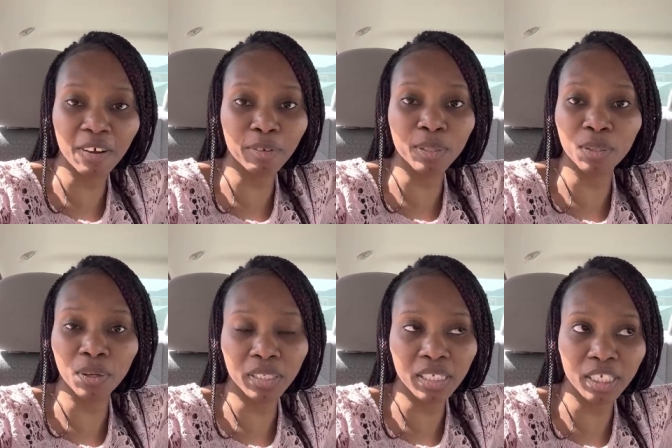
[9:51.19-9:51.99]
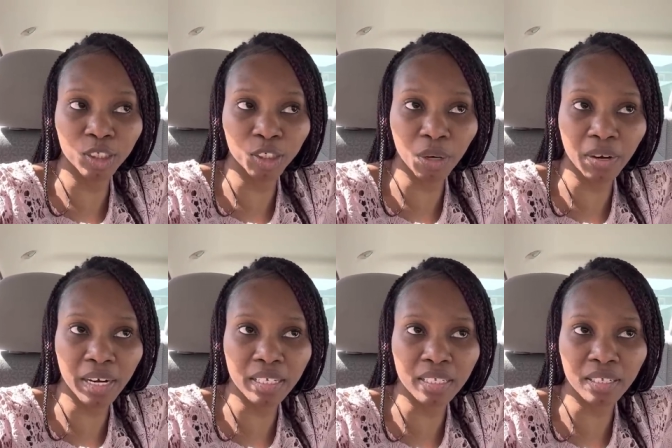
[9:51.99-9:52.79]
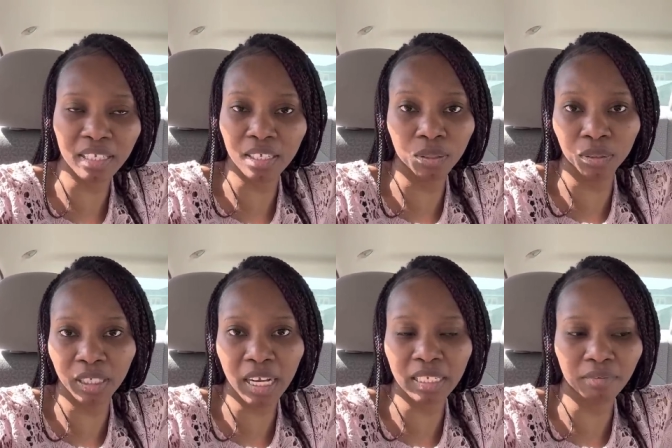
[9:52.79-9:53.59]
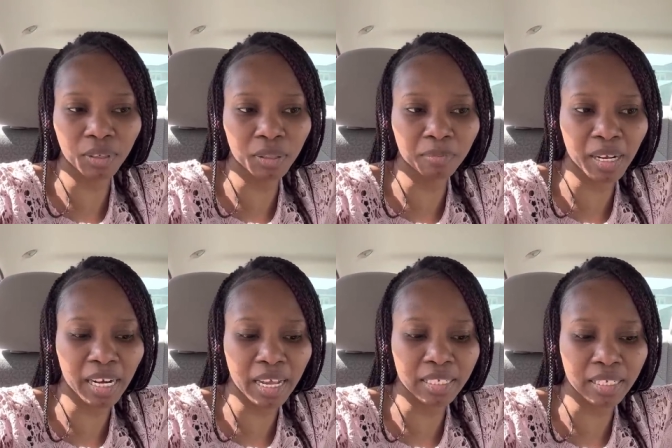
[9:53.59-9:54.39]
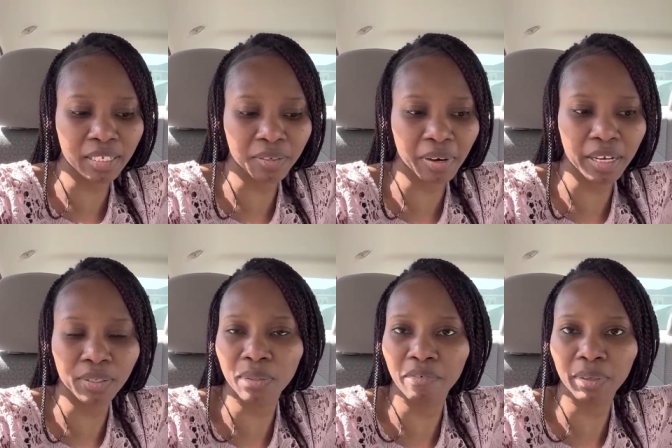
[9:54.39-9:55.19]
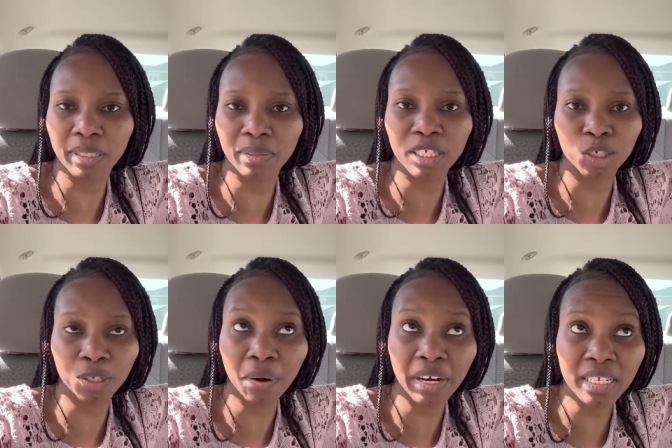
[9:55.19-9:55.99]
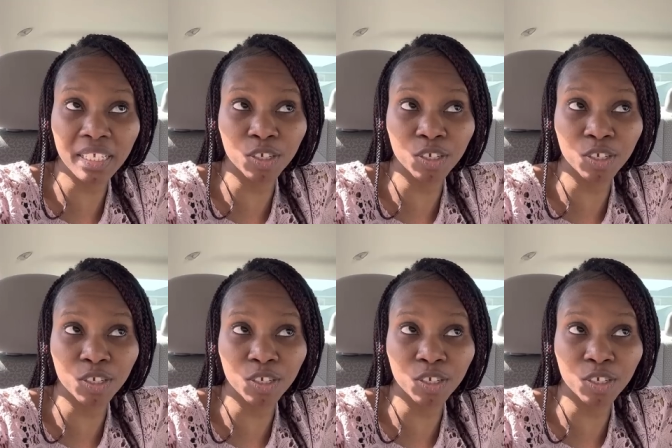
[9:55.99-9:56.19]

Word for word: I've also gotten insurance because I told you guys I've gotten my license, right? So I've gotten insurance.